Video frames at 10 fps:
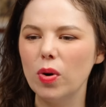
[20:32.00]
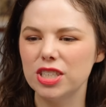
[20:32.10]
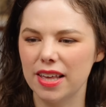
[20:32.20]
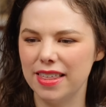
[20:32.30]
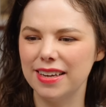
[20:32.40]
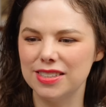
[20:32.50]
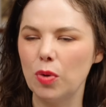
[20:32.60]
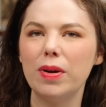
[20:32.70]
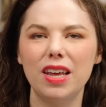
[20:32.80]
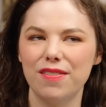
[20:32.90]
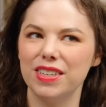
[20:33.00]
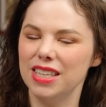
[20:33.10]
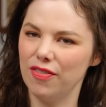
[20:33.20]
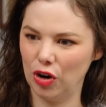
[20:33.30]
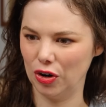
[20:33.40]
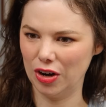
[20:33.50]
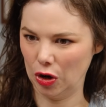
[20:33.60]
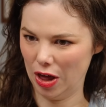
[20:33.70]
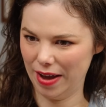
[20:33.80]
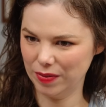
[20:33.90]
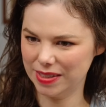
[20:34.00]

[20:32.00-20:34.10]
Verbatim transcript: which I think so many of us have heard in our lives